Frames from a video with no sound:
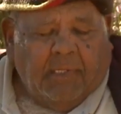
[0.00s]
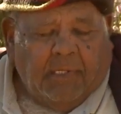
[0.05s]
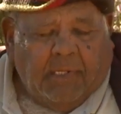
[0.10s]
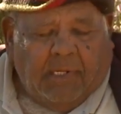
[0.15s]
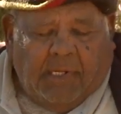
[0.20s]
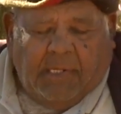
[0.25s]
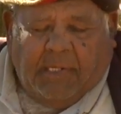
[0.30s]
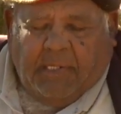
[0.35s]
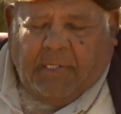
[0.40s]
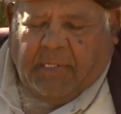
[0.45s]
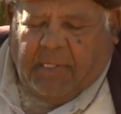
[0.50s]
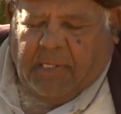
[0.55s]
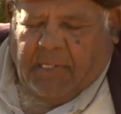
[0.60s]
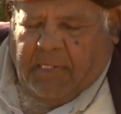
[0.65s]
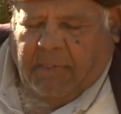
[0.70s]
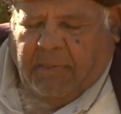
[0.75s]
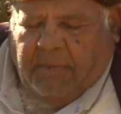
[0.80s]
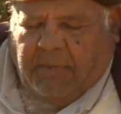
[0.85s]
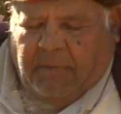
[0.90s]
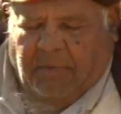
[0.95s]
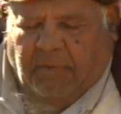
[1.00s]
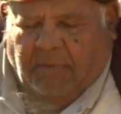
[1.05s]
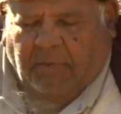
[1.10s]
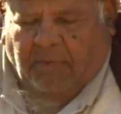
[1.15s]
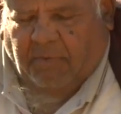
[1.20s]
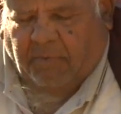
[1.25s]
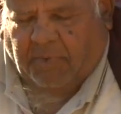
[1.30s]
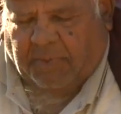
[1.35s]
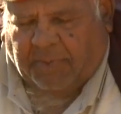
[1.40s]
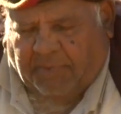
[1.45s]
and
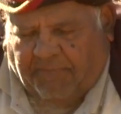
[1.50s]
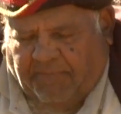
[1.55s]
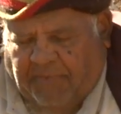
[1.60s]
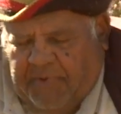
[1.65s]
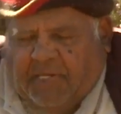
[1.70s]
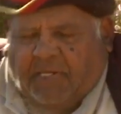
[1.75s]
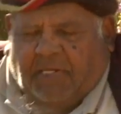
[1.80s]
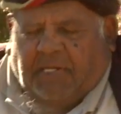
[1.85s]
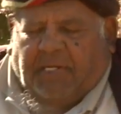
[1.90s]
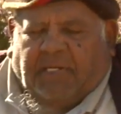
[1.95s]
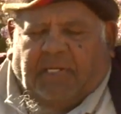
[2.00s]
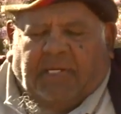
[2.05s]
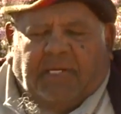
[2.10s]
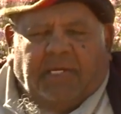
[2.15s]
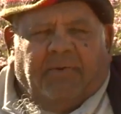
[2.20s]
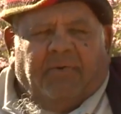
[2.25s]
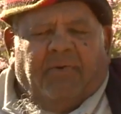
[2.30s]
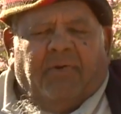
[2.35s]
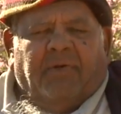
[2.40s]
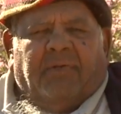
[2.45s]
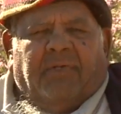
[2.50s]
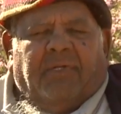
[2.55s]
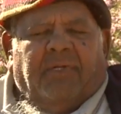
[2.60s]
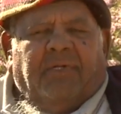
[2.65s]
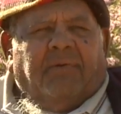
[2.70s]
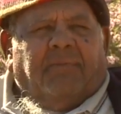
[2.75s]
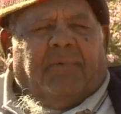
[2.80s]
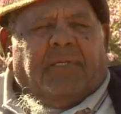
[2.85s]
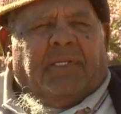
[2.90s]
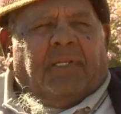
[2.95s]
which I found out later on
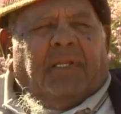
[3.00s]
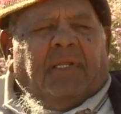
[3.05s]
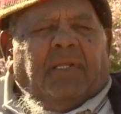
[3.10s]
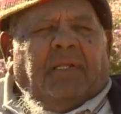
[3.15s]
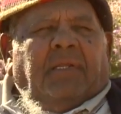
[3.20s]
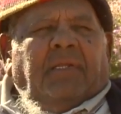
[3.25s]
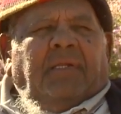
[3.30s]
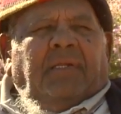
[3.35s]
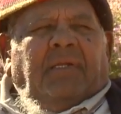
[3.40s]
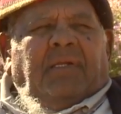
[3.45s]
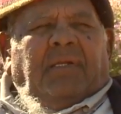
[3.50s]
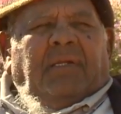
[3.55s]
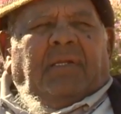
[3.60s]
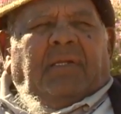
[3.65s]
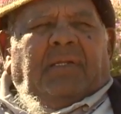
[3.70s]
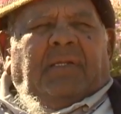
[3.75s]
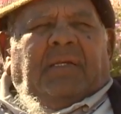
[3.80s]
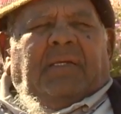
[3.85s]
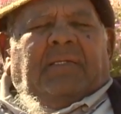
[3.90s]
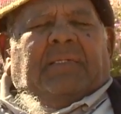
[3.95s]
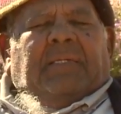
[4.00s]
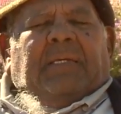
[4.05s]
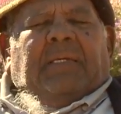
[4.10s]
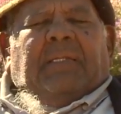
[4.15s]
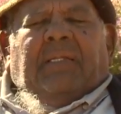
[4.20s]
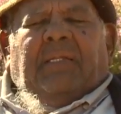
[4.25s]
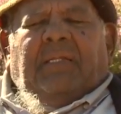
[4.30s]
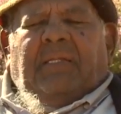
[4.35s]
too. But that's it.